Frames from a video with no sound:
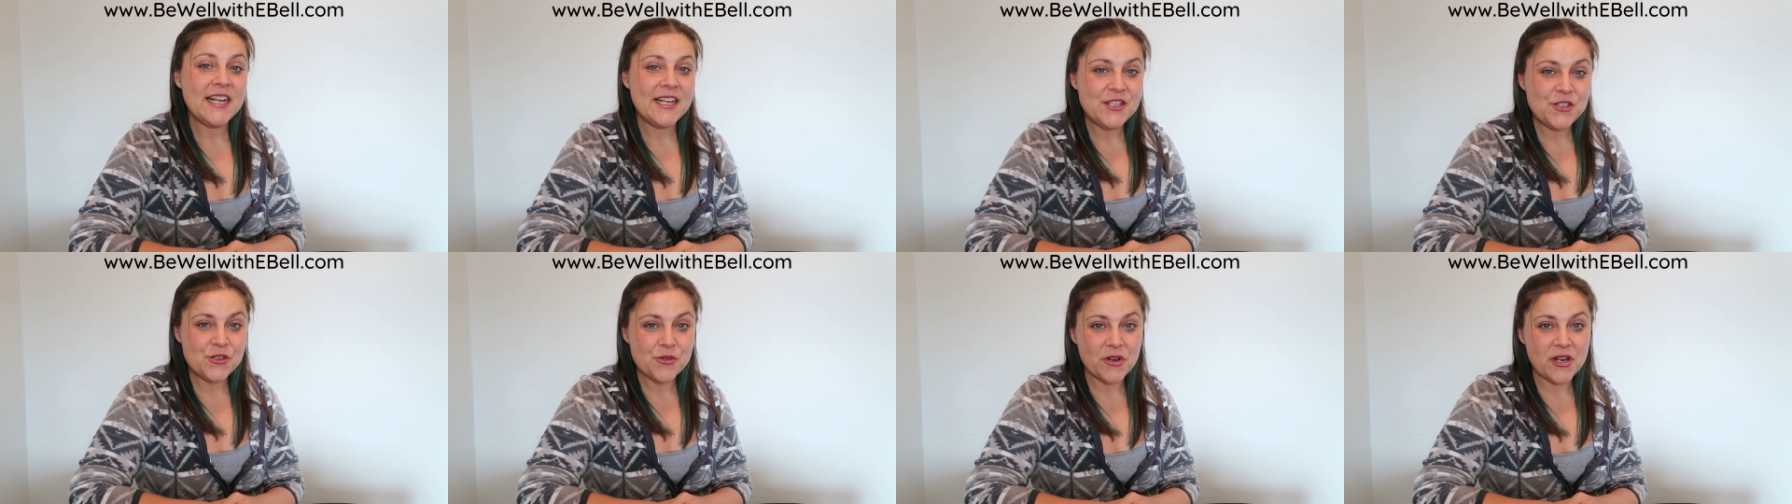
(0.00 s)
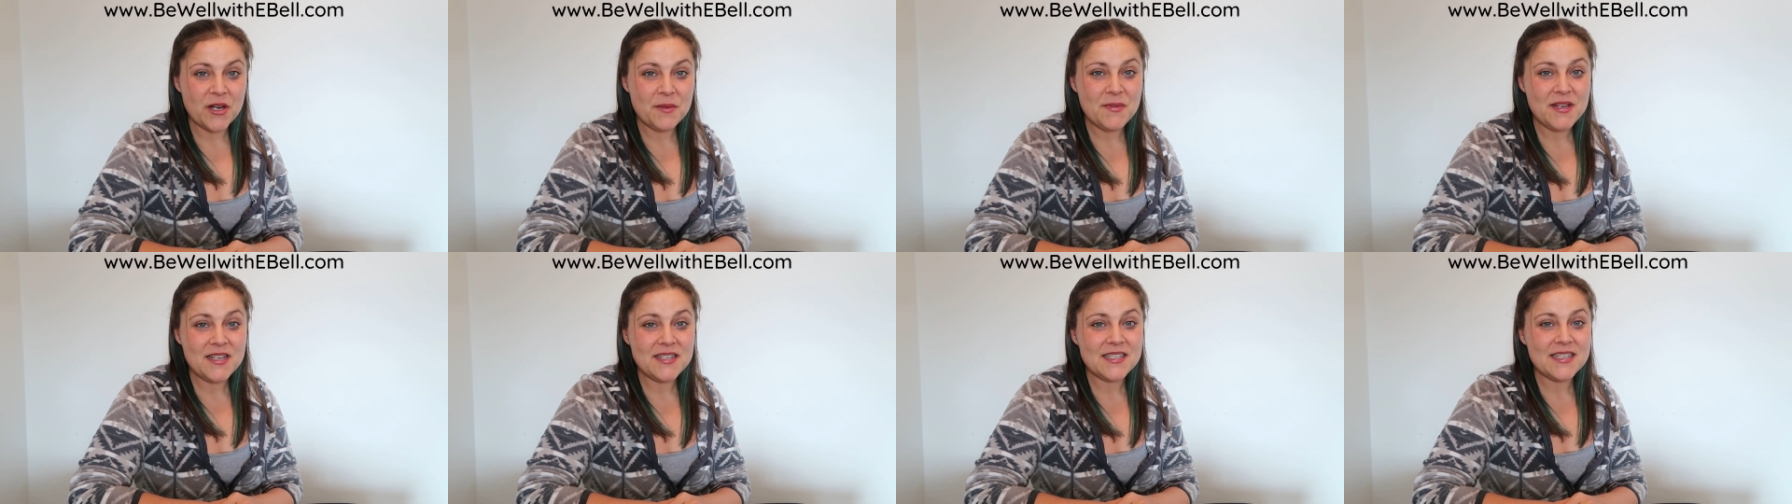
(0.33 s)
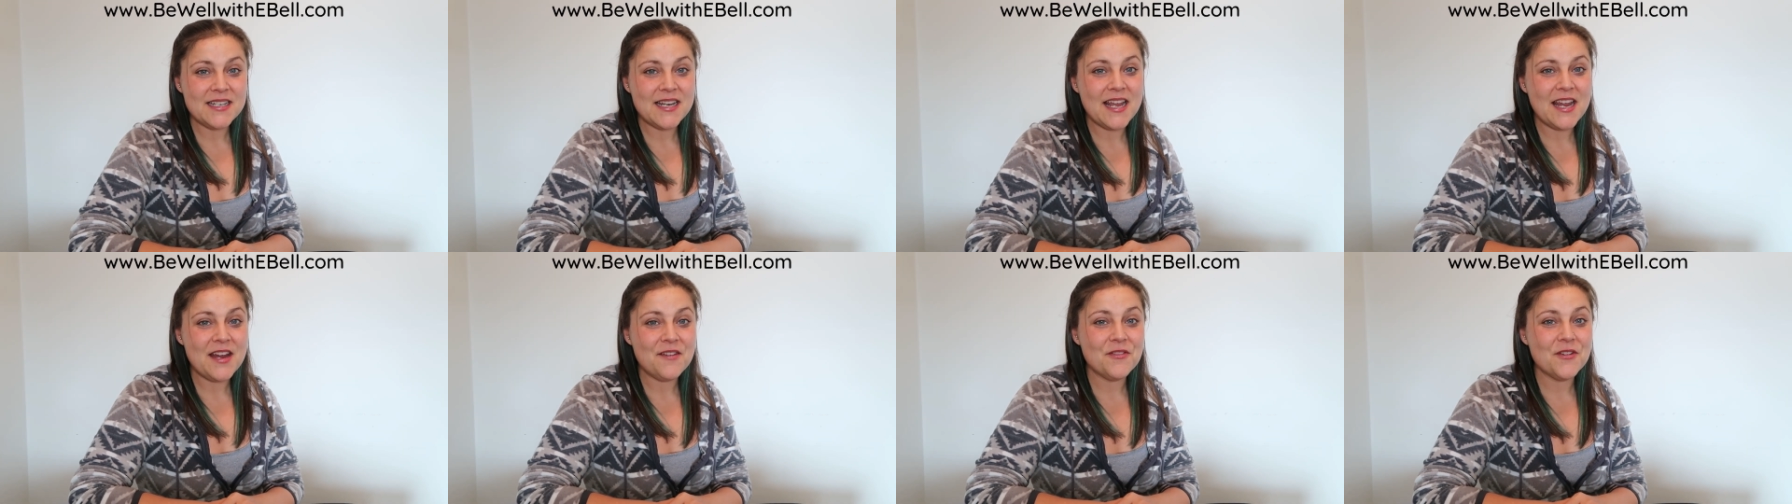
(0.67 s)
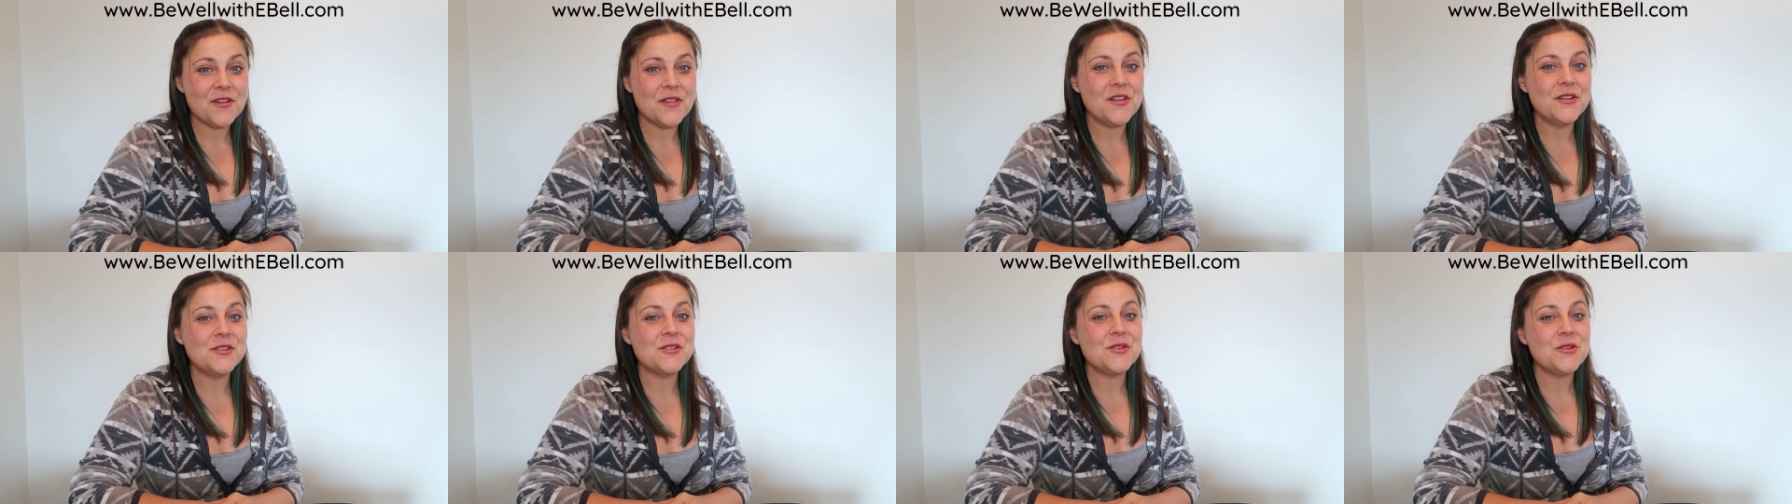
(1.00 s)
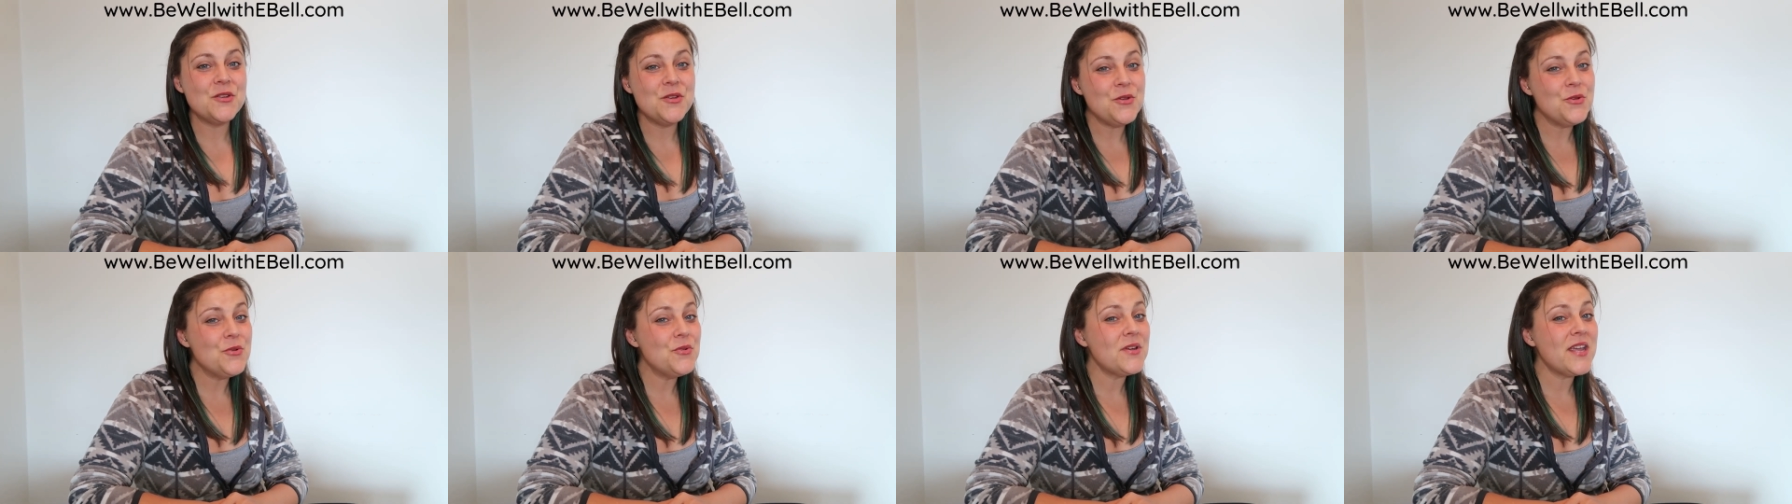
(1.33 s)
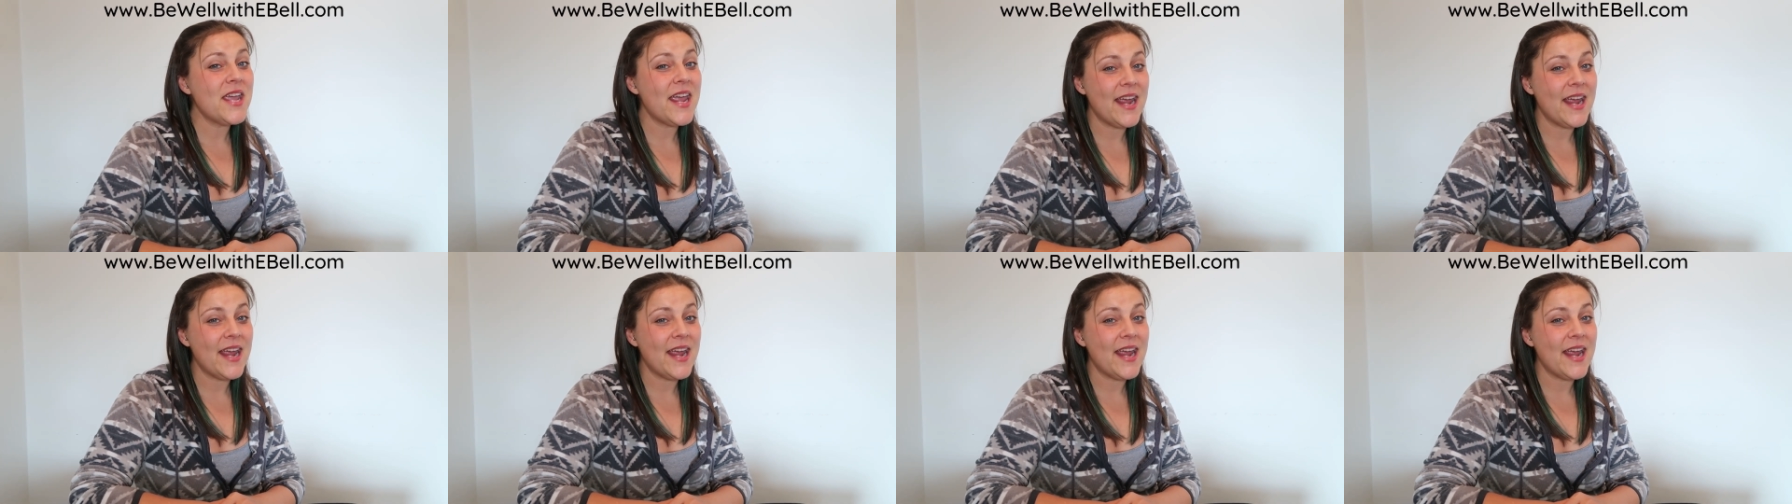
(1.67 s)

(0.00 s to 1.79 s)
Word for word: and join me today for this new